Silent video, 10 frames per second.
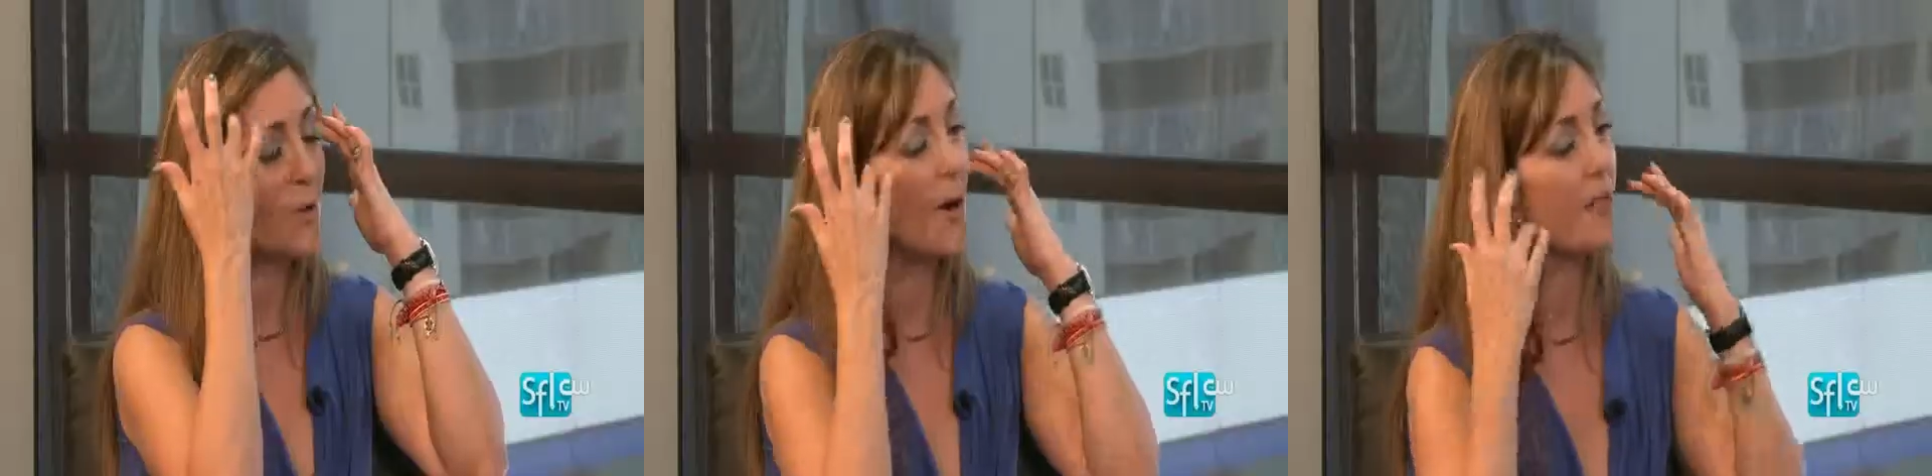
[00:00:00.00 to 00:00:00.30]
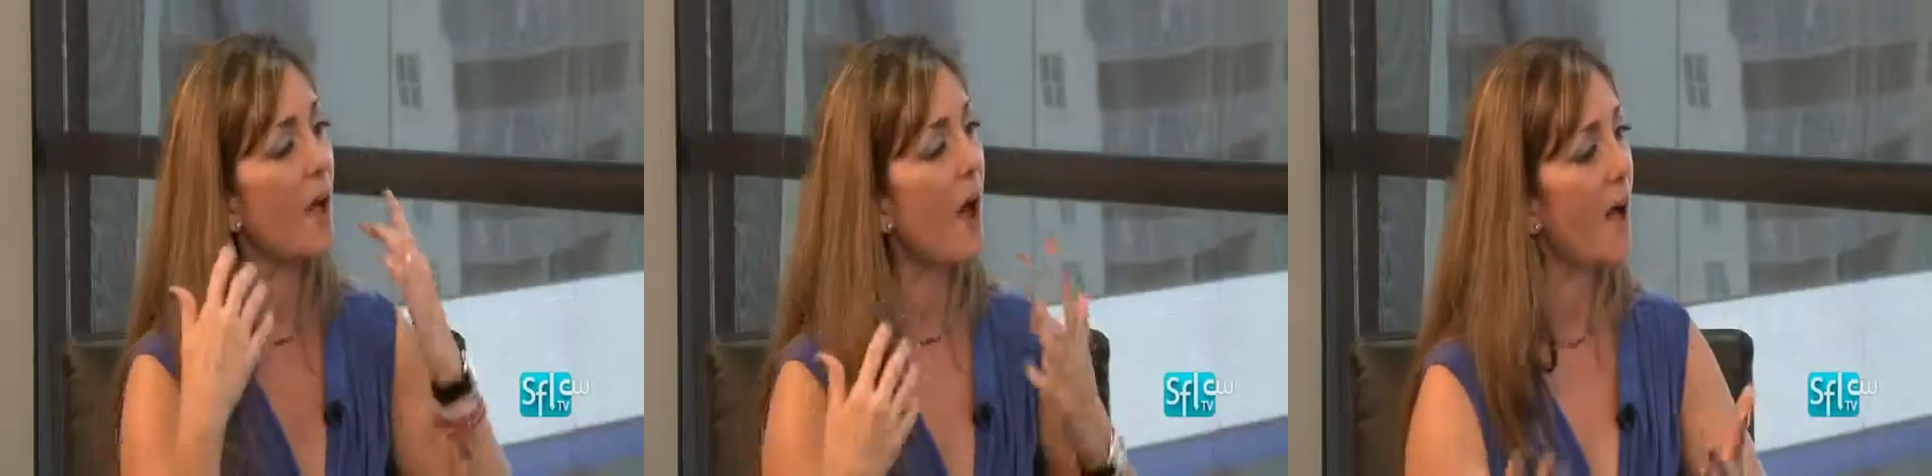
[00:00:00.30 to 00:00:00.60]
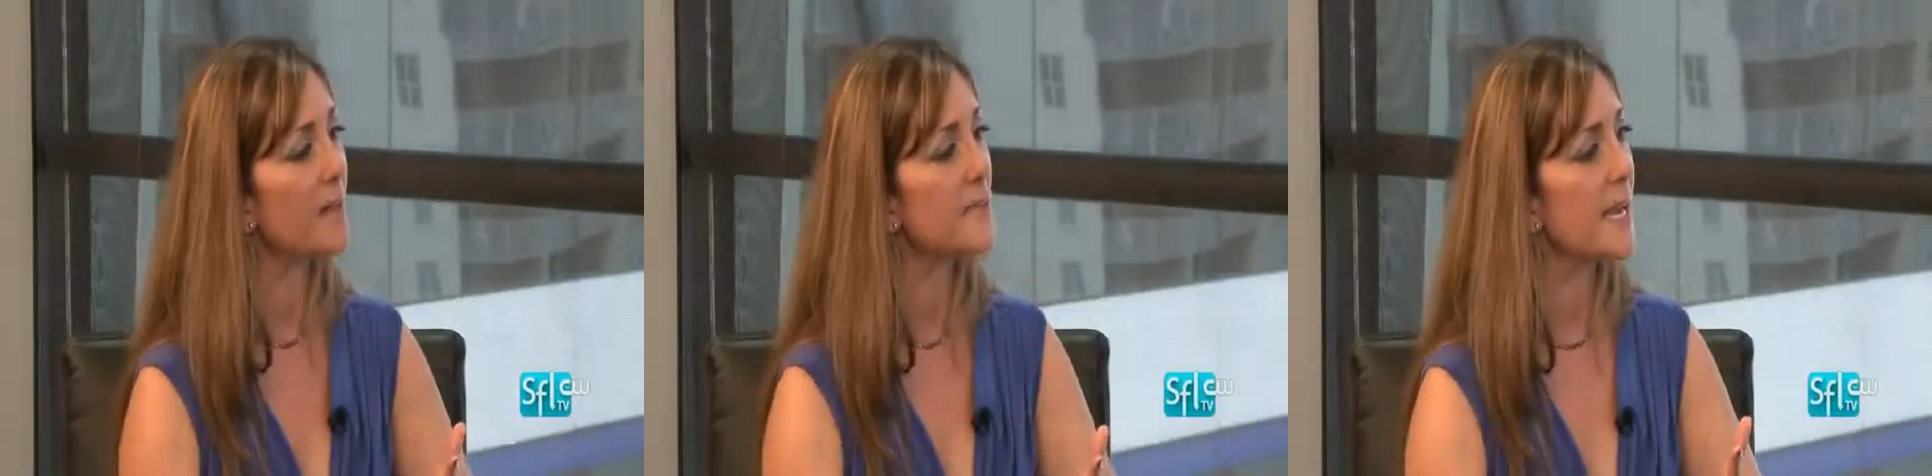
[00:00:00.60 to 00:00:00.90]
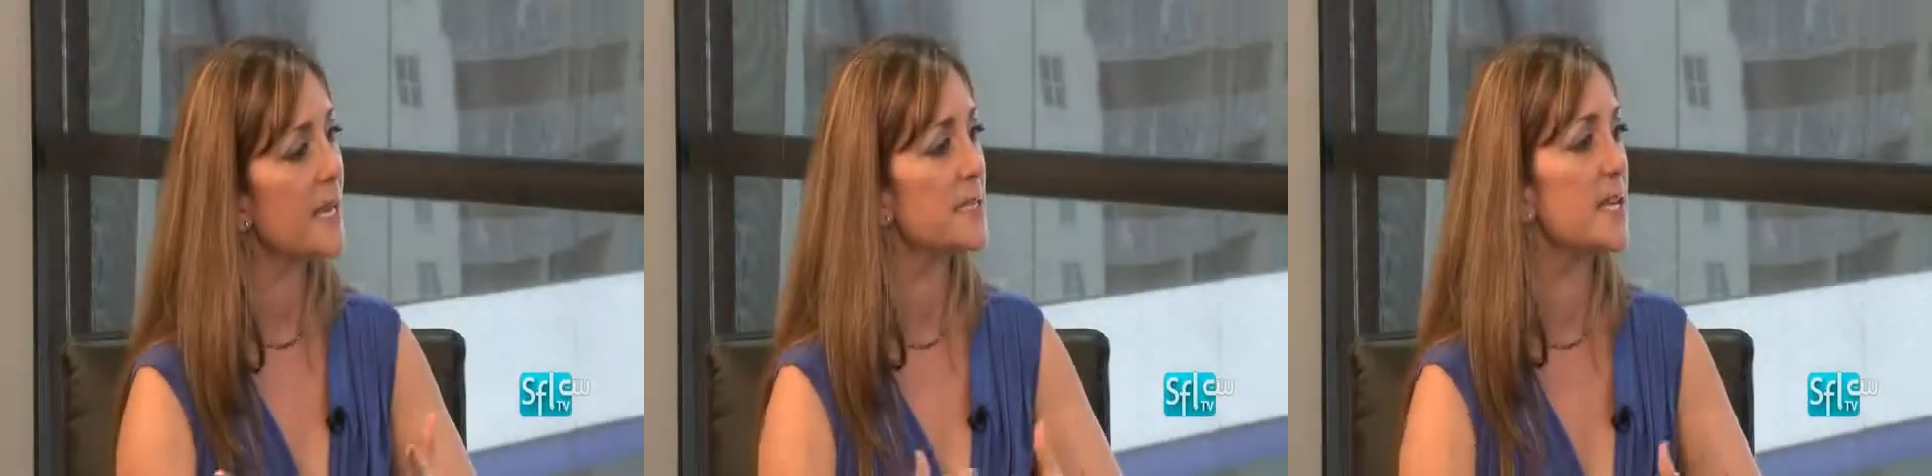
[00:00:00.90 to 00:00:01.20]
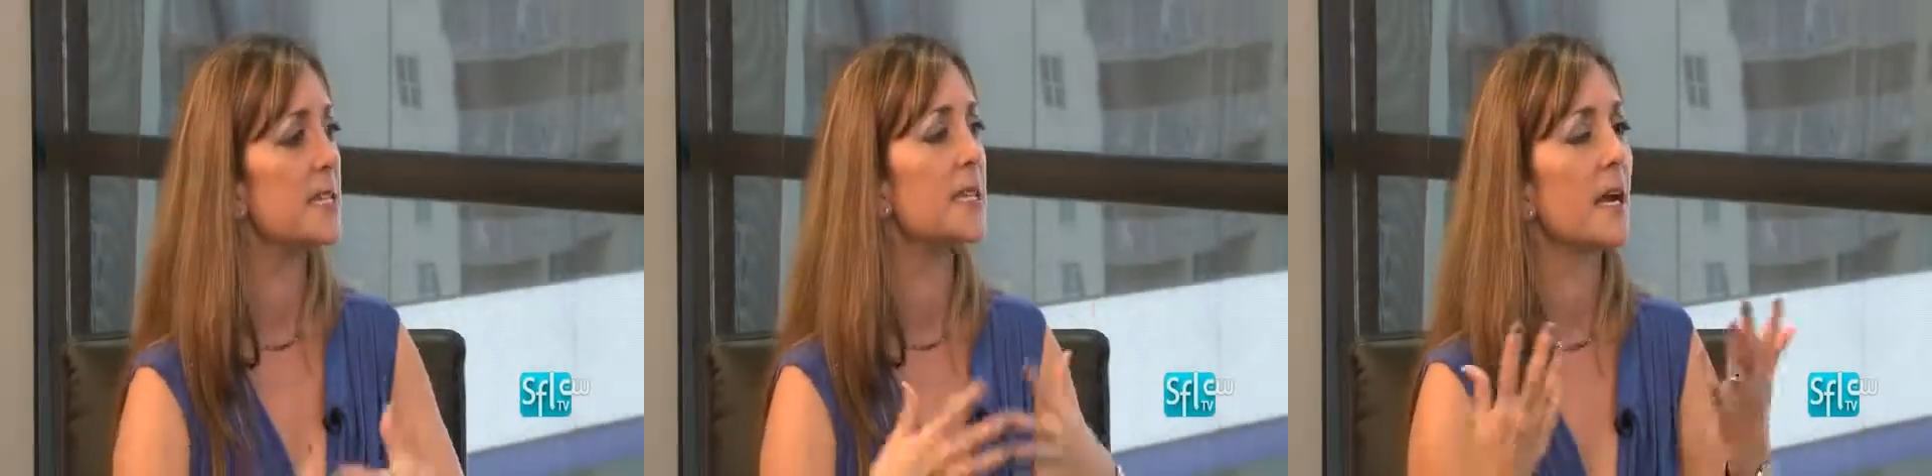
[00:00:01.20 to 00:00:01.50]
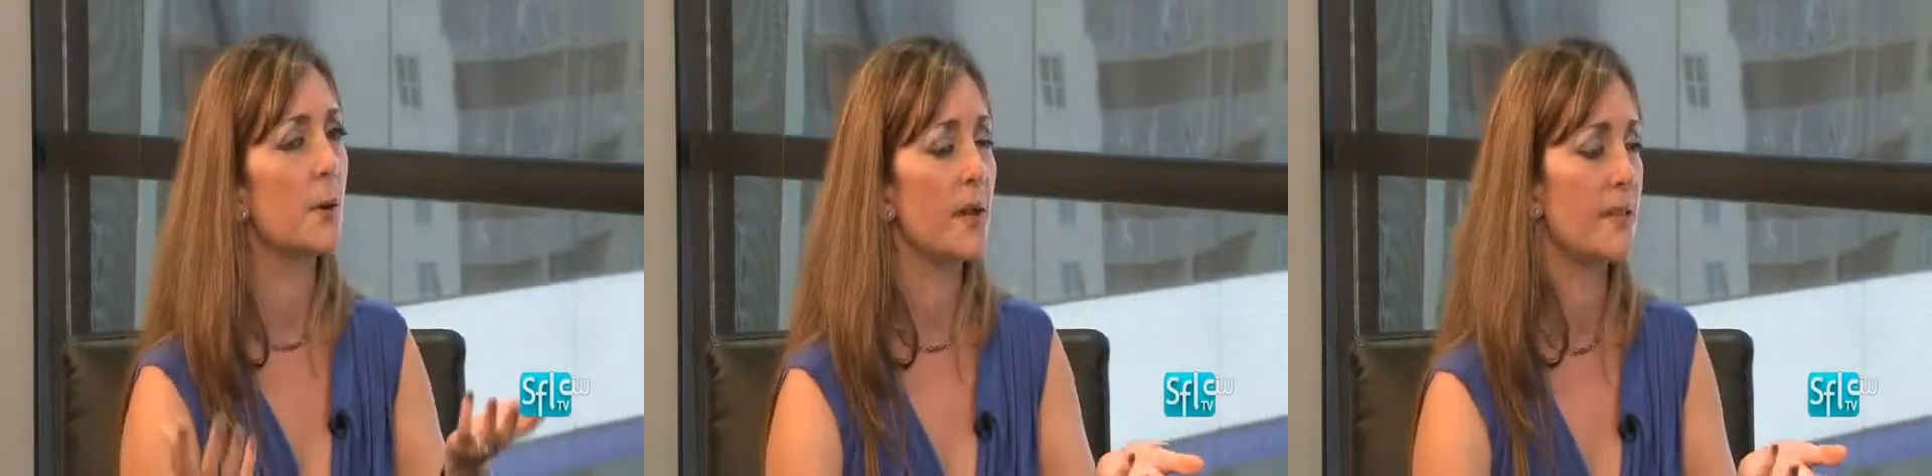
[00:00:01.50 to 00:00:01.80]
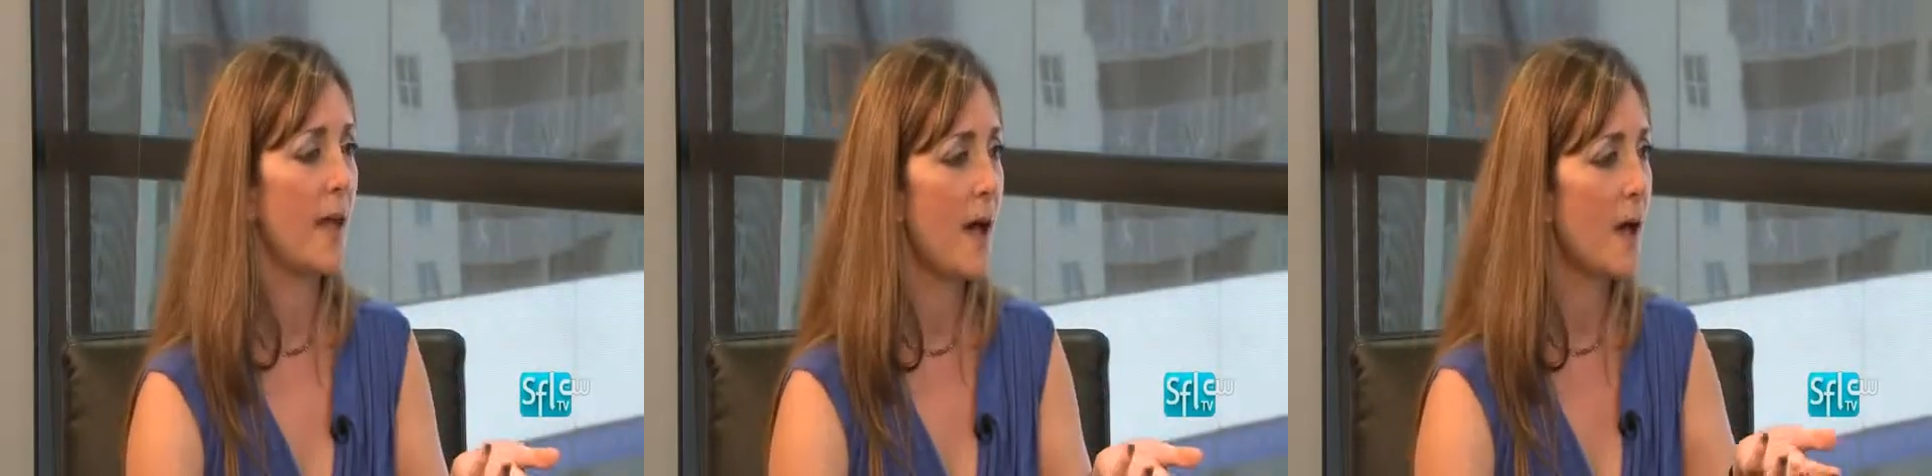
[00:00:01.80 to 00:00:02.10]
around the holidays, they decorate
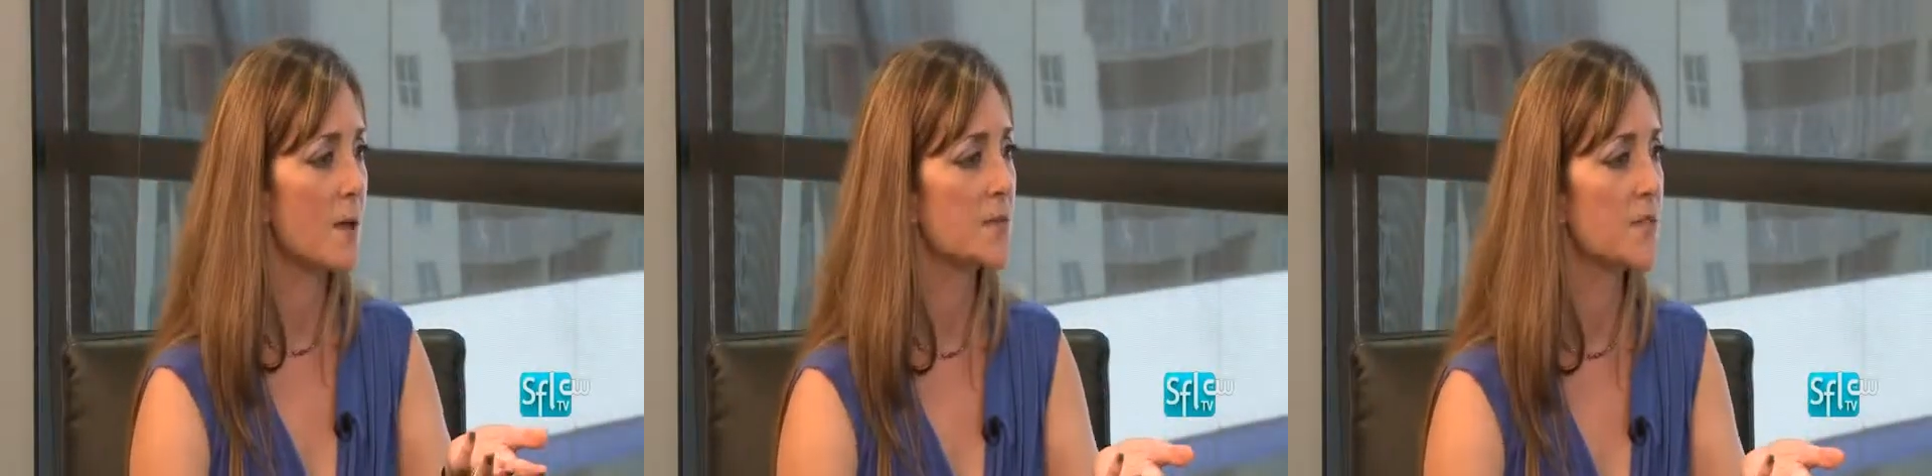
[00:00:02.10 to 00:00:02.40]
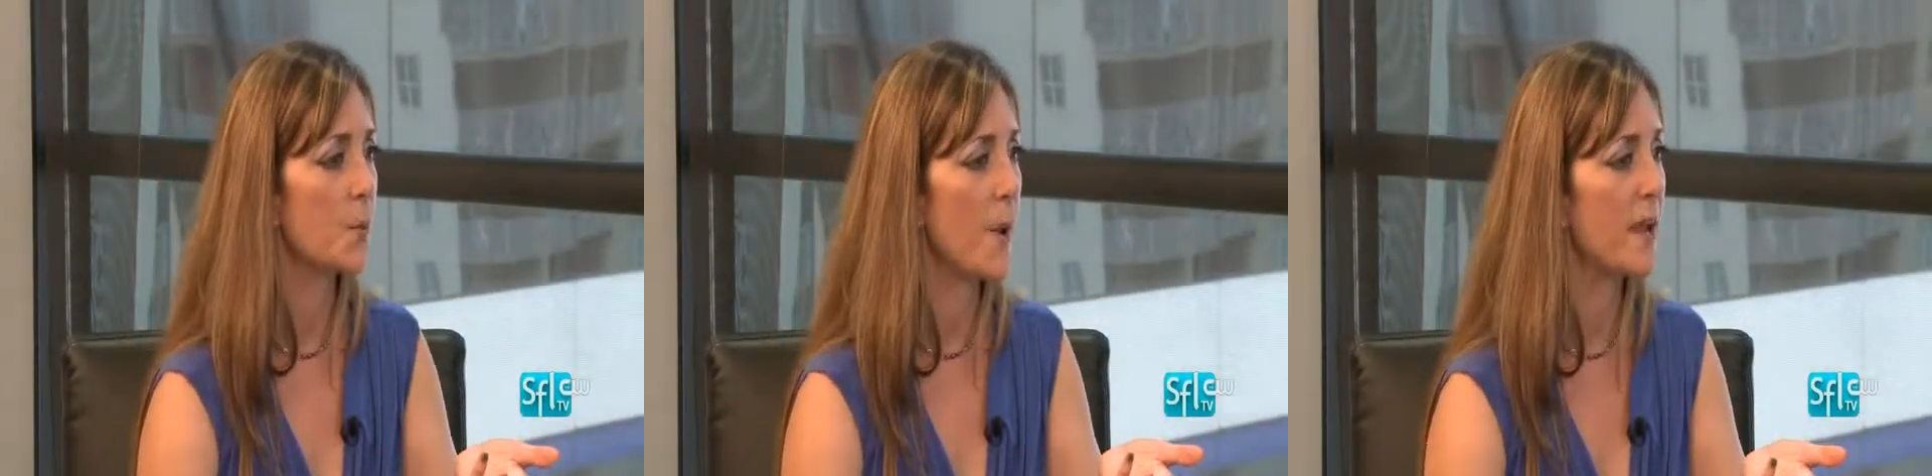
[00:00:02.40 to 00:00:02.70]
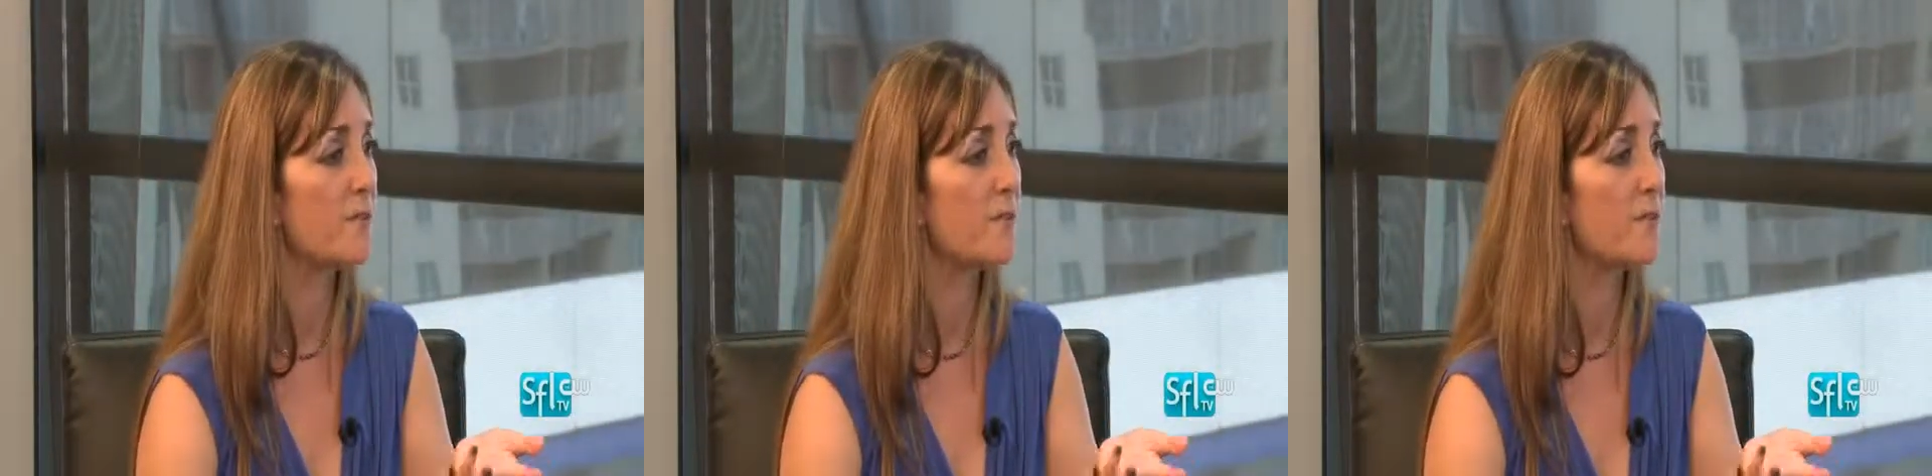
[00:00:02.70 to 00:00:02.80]
the house the way a